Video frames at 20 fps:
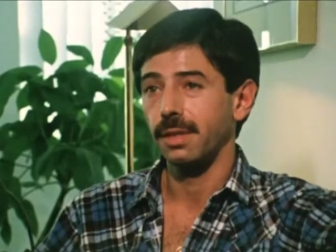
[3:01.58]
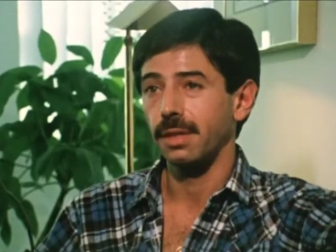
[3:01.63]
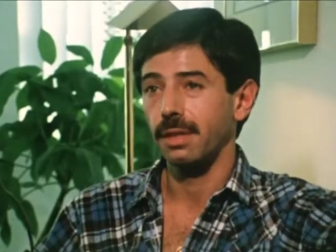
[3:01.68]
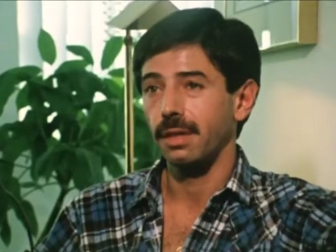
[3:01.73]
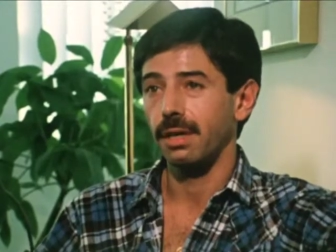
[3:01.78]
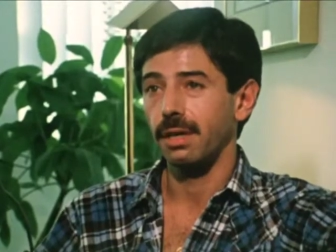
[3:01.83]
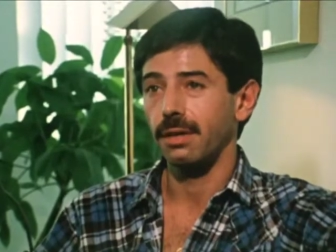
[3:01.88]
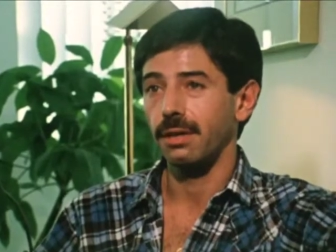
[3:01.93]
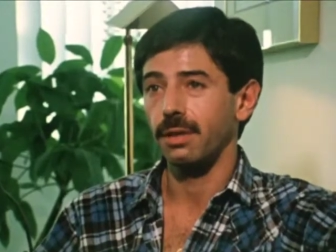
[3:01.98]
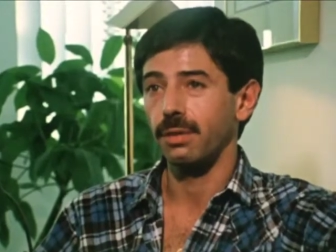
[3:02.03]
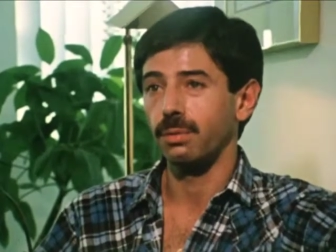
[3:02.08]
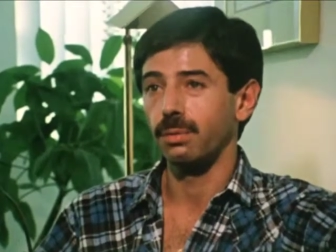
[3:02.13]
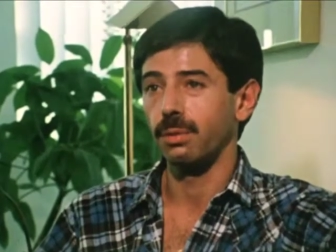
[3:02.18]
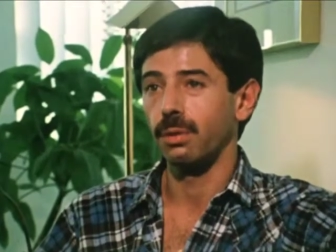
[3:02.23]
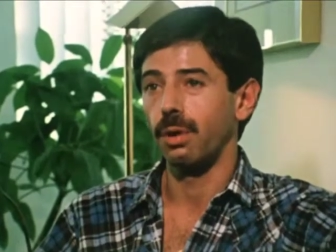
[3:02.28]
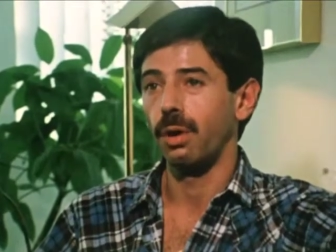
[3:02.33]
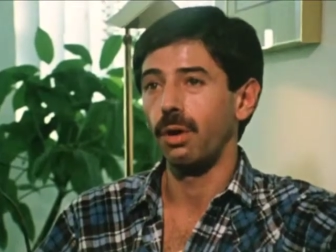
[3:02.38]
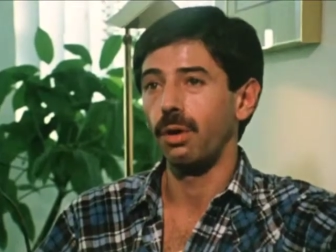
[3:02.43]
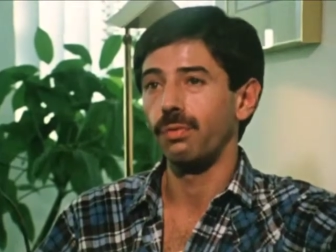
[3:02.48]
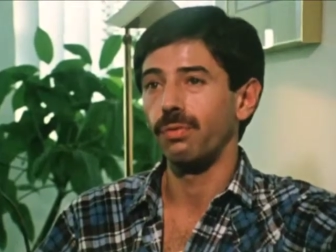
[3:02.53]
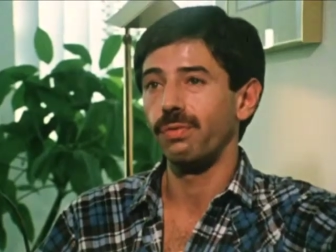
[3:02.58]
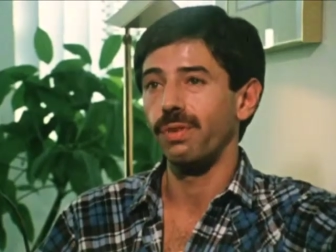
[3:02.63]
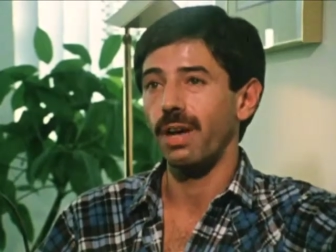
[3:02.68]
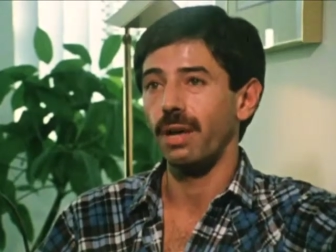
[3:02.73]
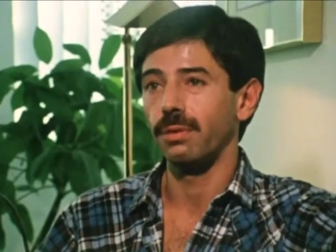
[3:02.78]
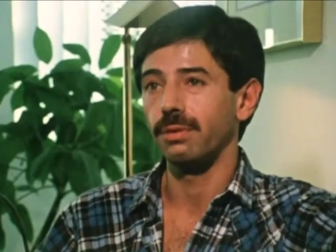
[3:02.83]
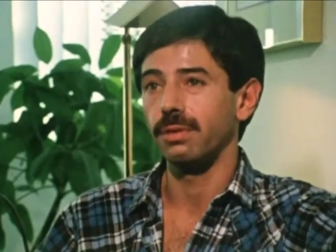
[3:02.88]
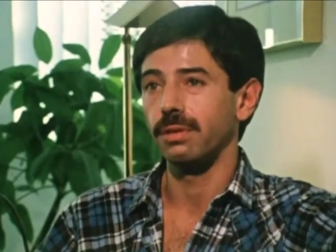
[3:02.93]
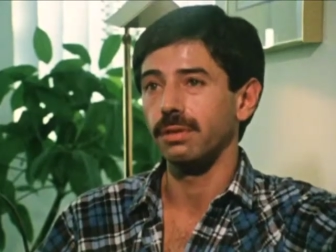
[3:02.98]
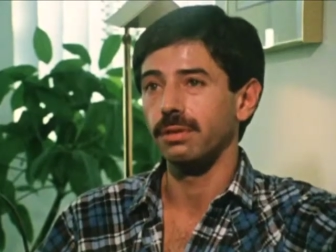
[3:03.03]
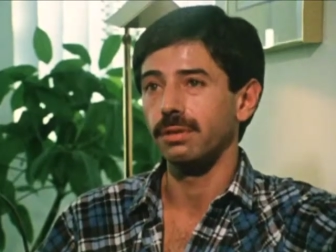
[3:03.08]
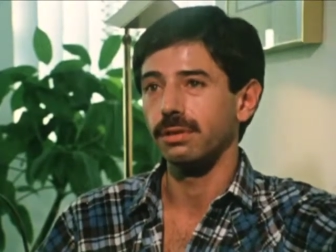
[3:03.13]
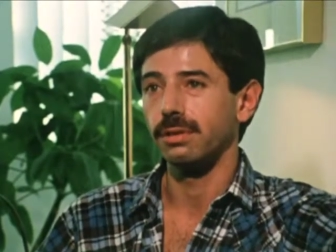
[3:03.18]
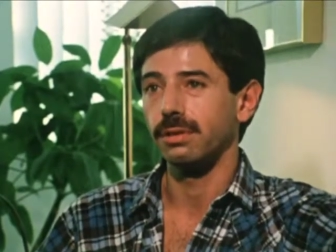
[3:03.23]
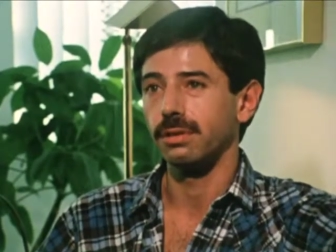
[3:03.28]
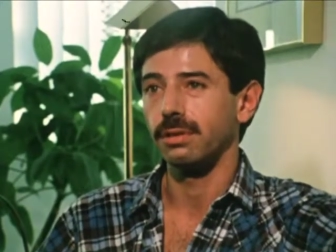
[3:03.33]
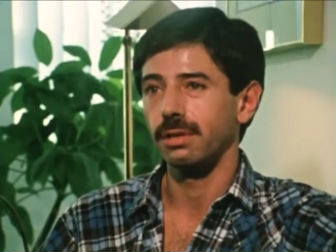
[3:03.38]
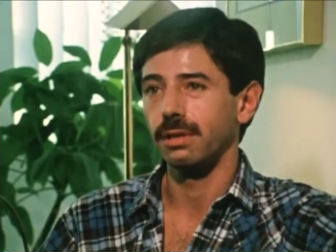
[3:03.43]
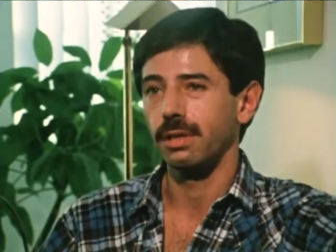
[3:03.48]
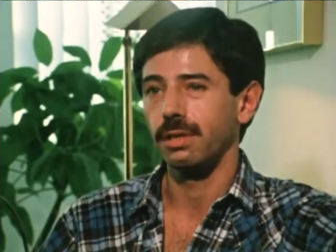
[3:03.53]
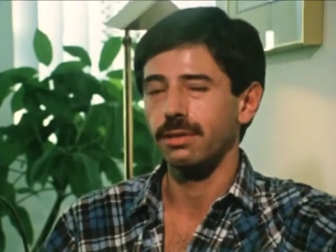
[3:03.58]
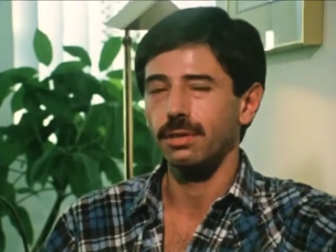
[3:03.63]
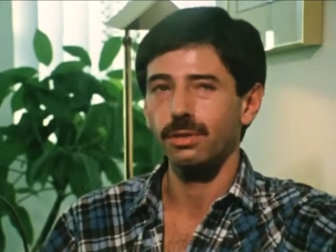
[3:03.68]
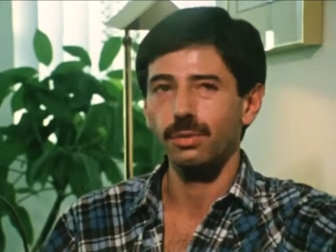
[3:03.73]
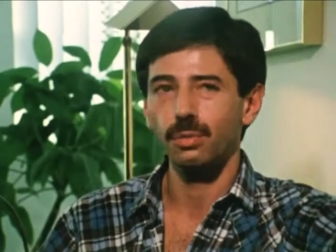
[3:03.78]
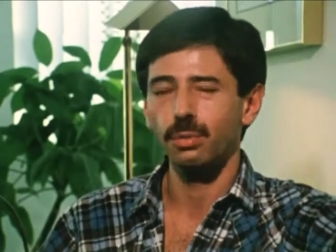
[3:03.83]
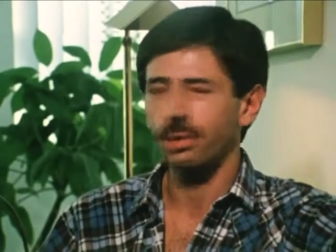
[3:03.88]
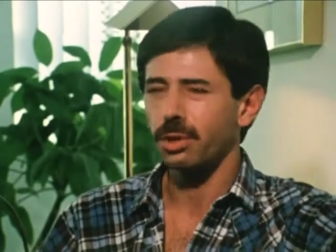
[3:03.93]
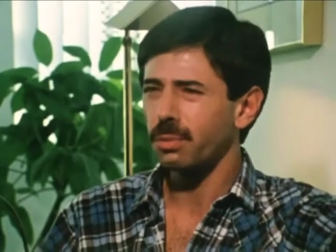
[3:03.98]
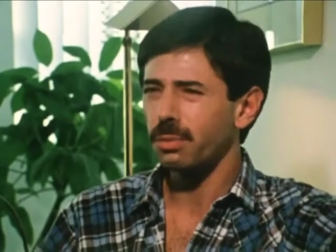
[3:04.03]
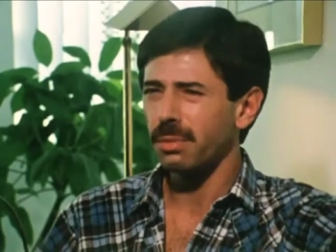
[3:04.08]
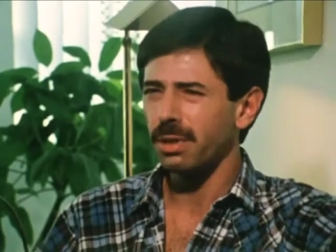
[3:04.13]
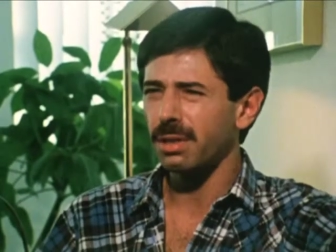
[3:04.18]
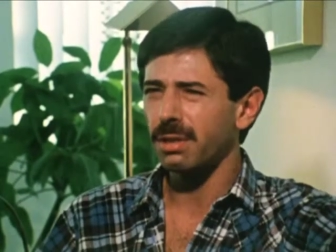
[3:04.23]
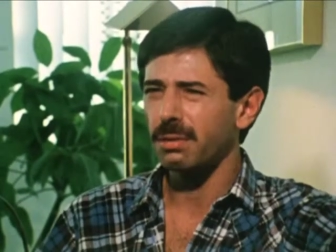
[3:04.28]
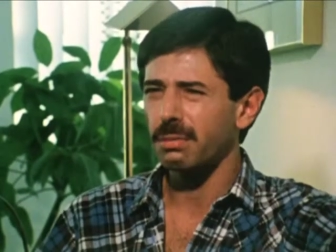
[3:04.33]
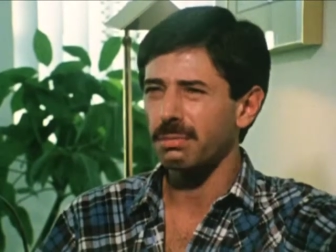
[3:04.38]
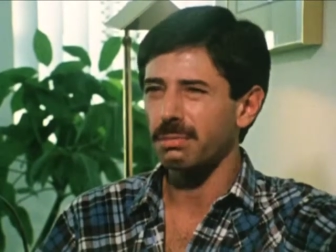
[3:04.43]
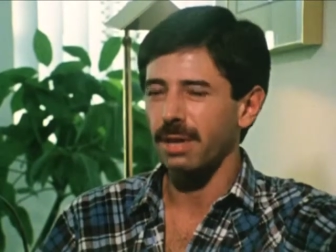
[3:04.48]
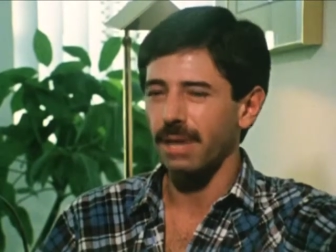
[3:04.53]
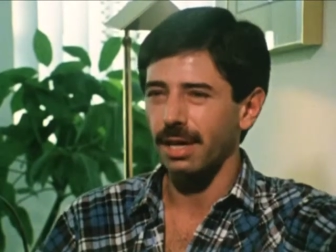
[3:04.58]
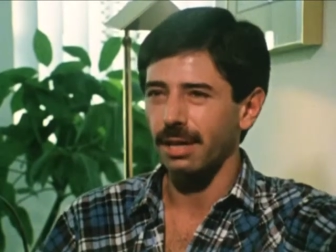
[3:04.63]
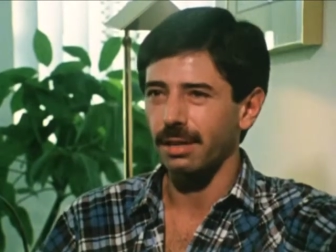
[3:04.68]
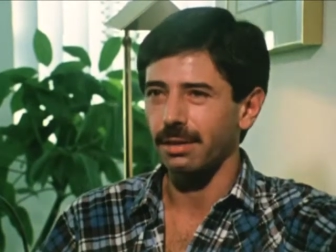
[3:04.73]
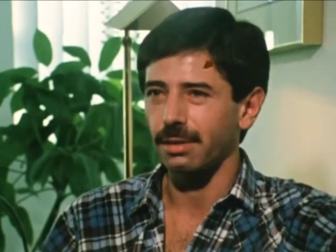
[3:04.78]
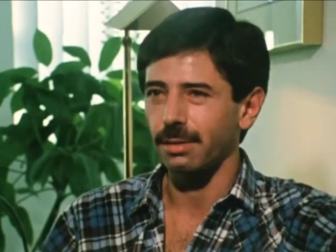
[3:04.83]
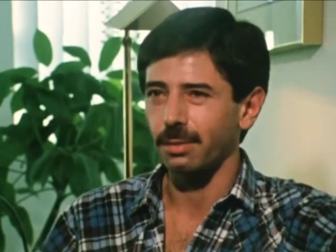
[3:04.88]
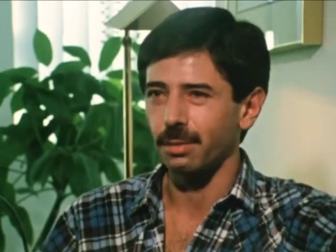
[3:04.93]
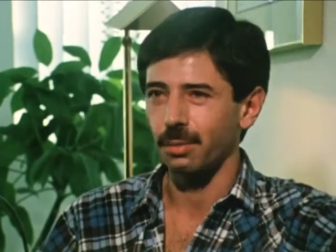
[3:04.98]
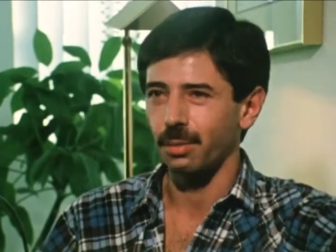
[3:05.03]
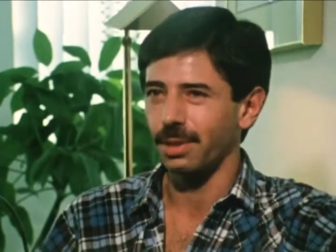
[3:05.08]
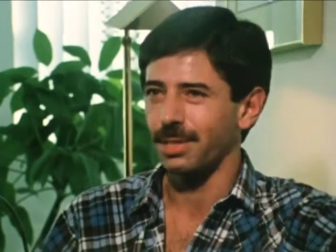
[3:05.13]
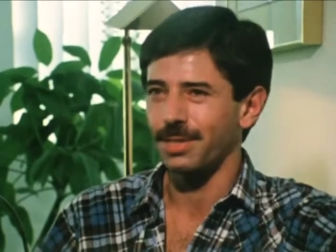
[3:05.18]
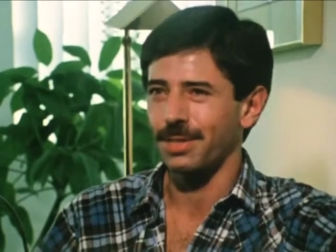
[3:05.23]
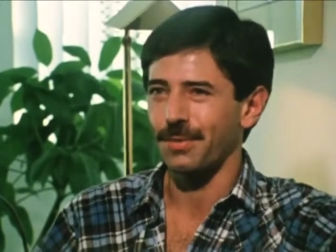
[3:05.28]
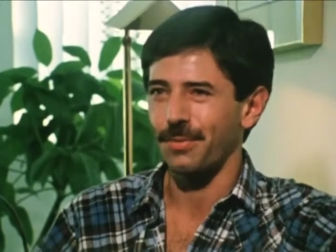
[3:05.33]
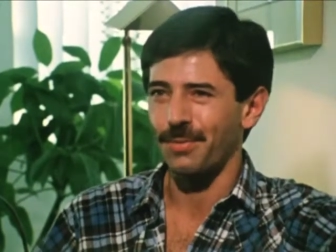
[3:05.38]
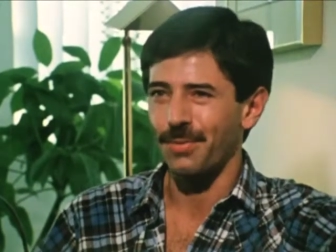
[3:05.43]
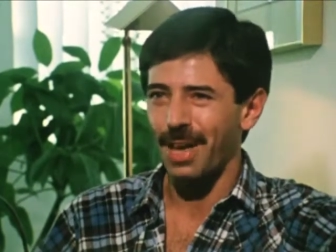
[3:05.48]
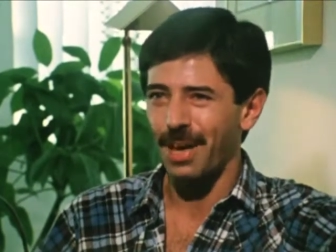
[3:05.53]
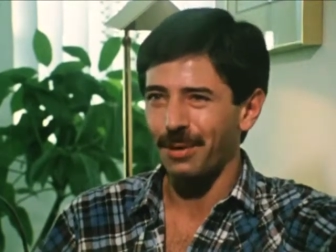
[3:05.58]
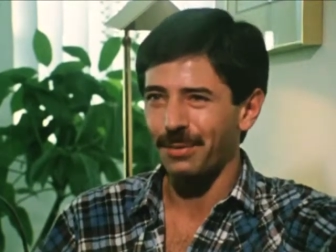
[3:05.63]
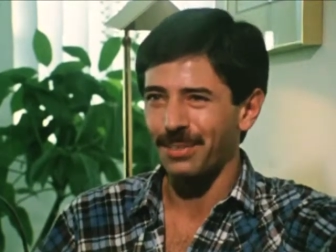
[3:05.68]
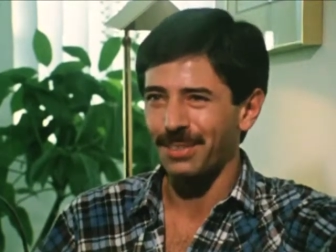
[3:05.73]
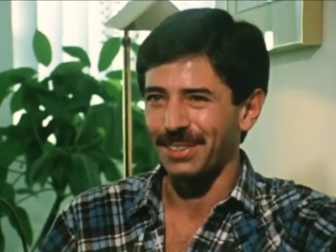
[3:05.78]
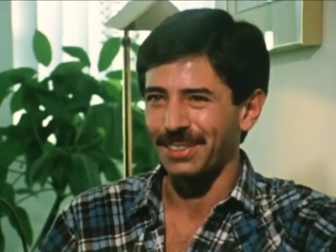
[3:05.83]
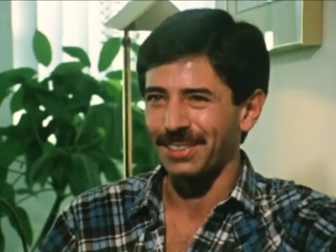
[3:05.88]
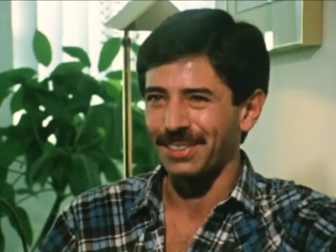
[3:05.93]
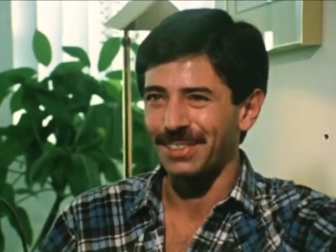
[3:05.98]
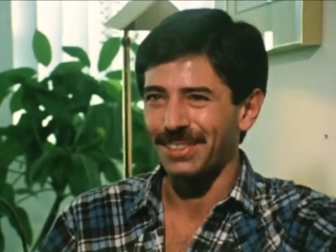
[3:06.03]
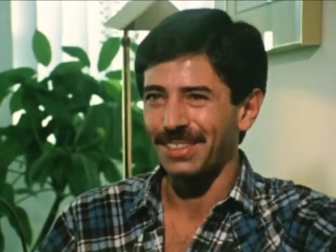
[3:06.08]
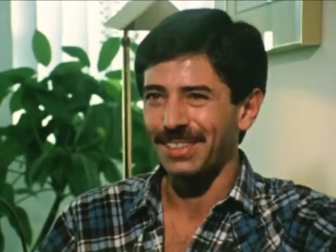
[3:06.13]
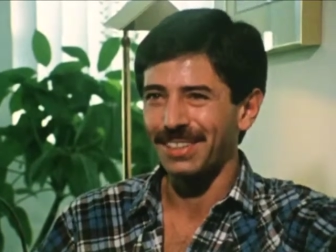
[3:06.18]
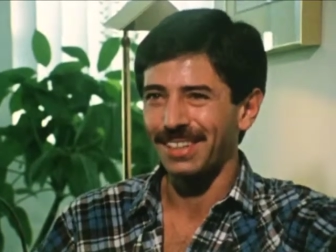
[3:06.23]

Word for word: and that we're all found-ins. I says, what do you mean a raid? What is a found-in?